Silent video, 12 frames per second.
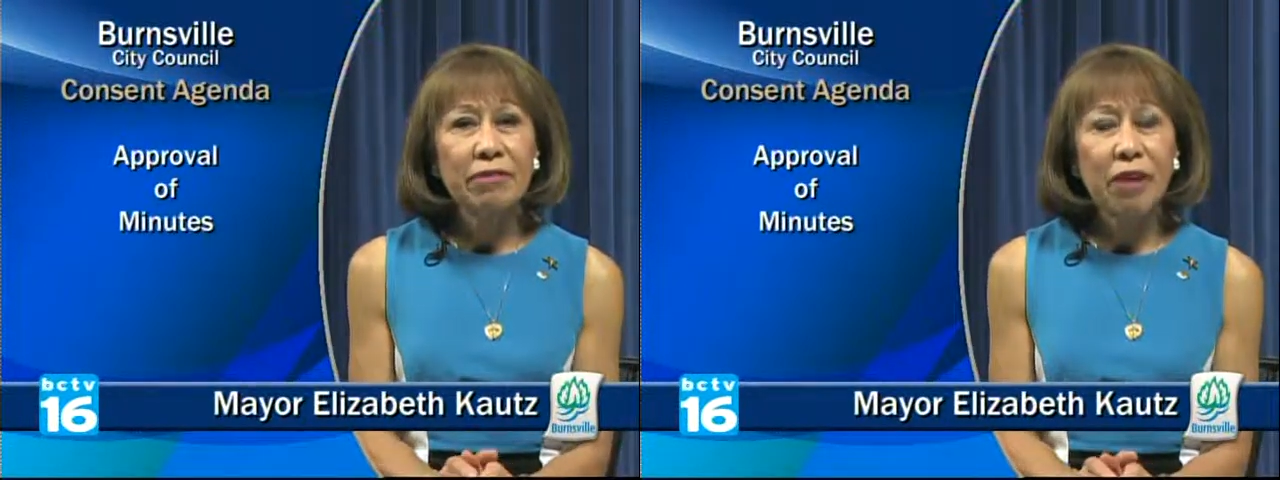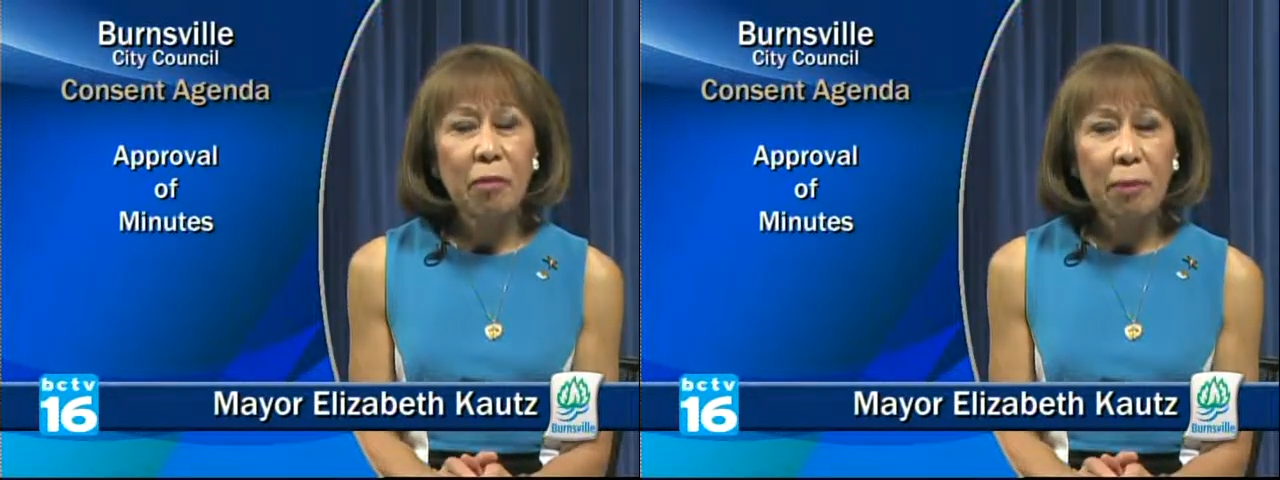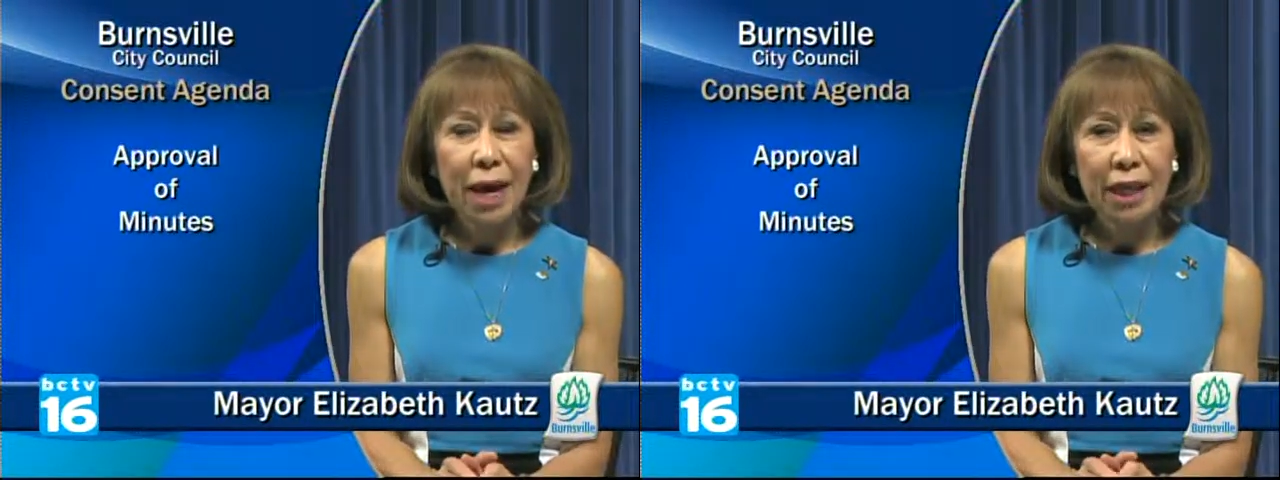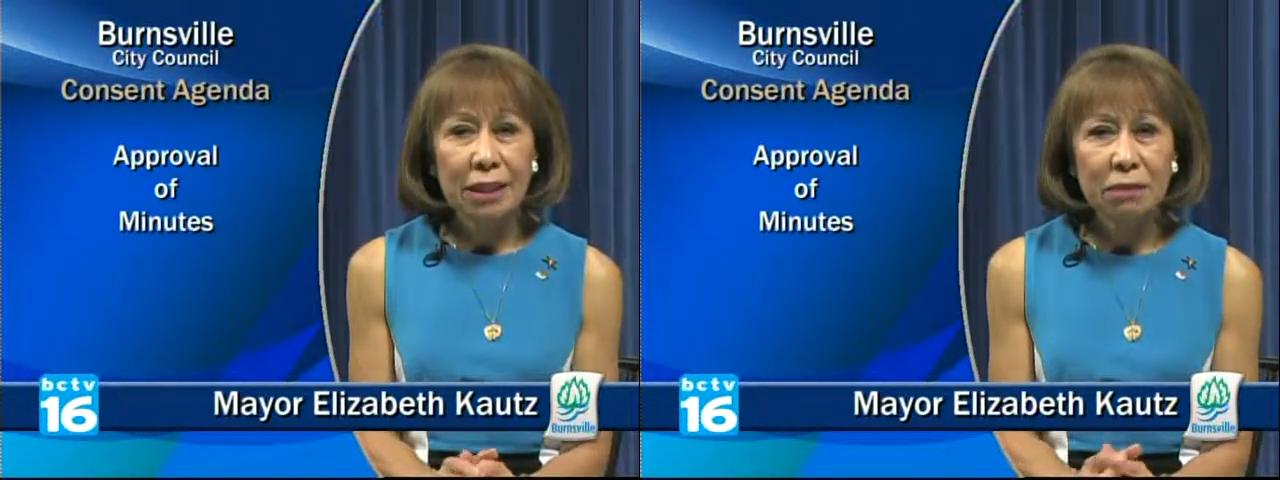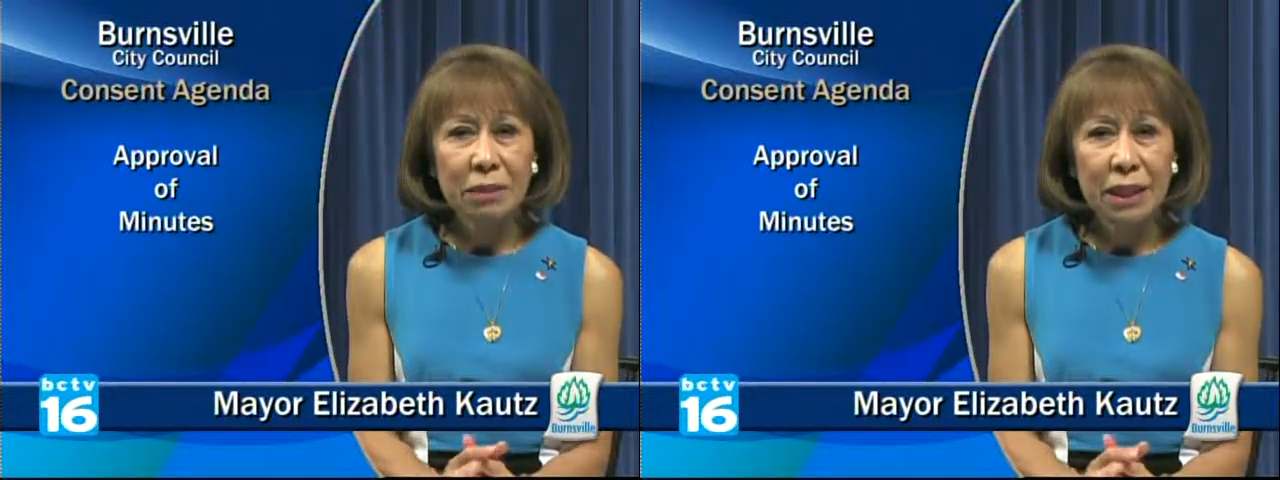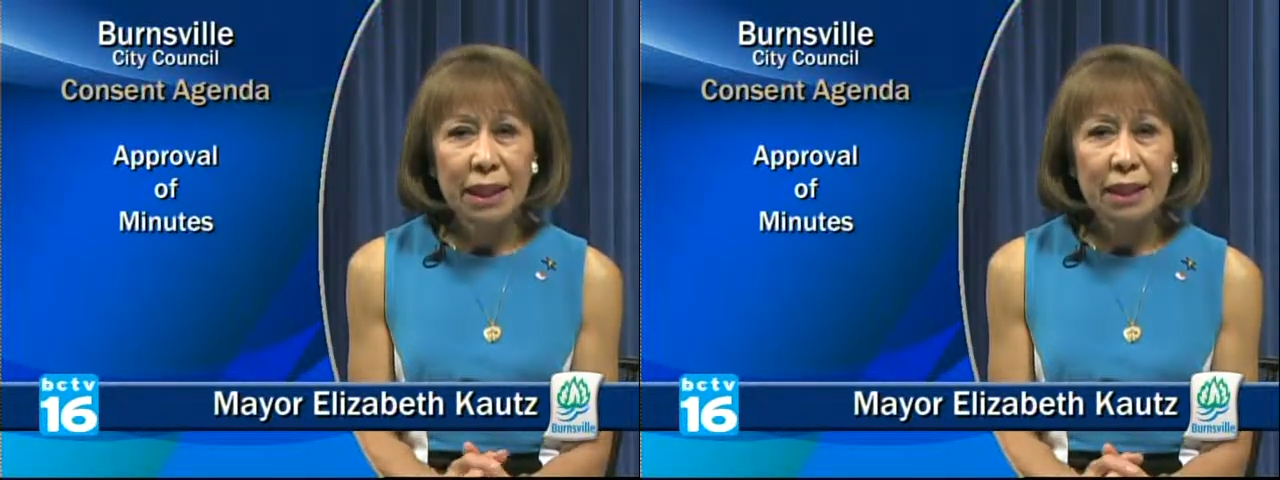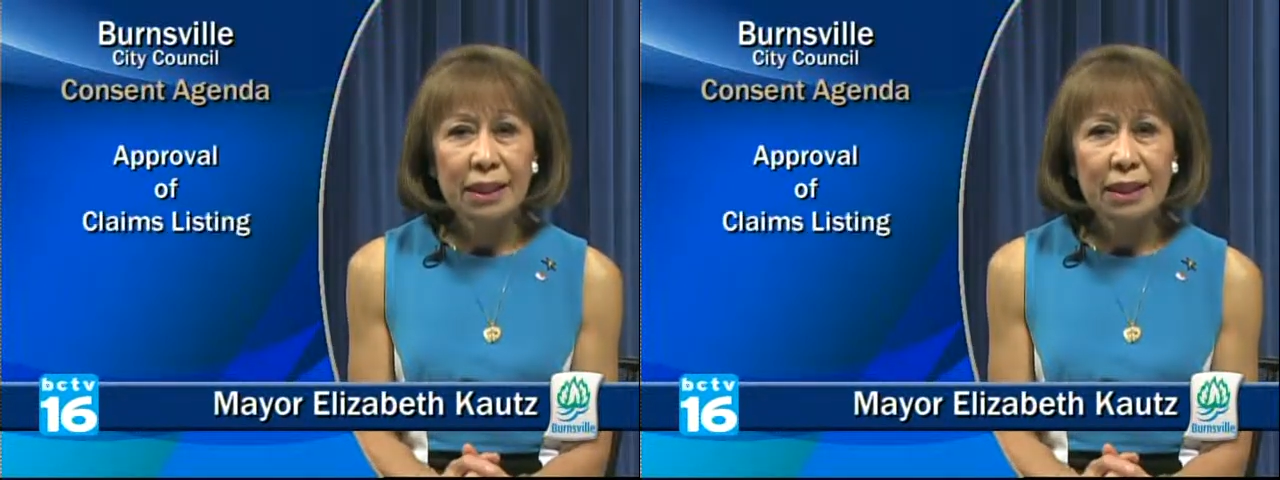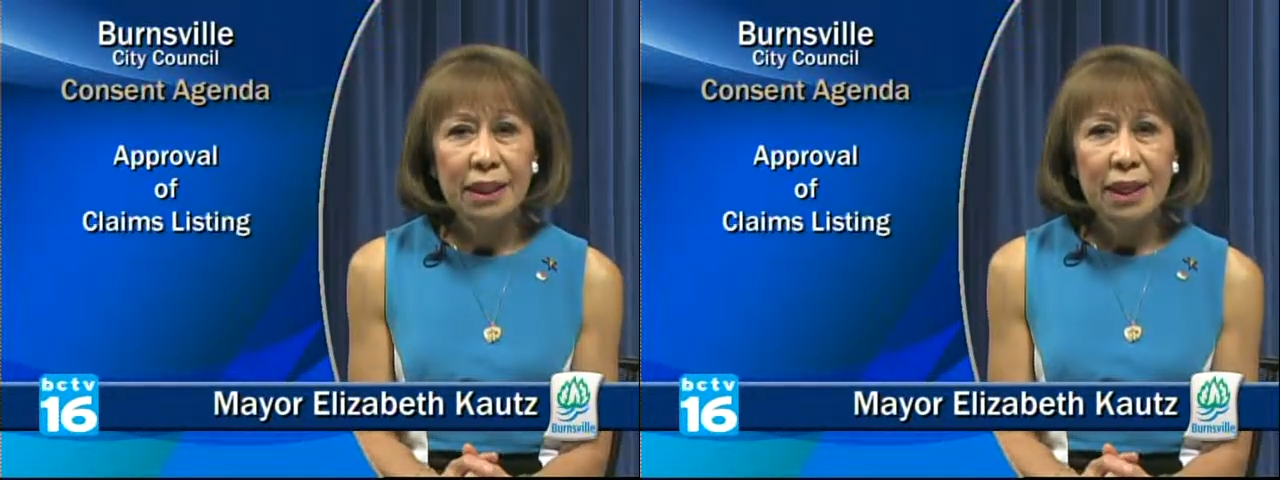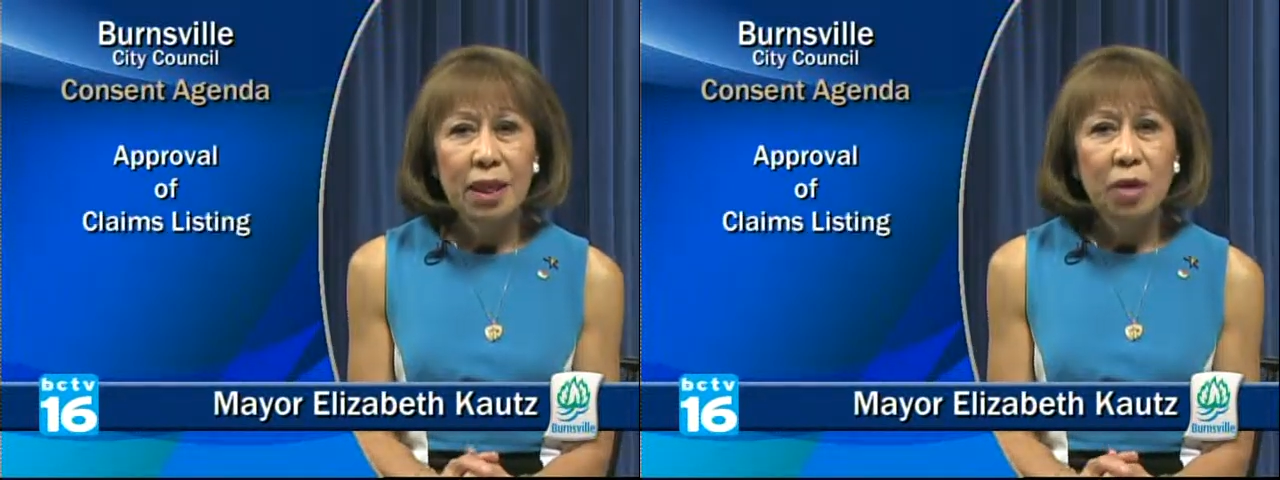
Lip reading: of our past meetings.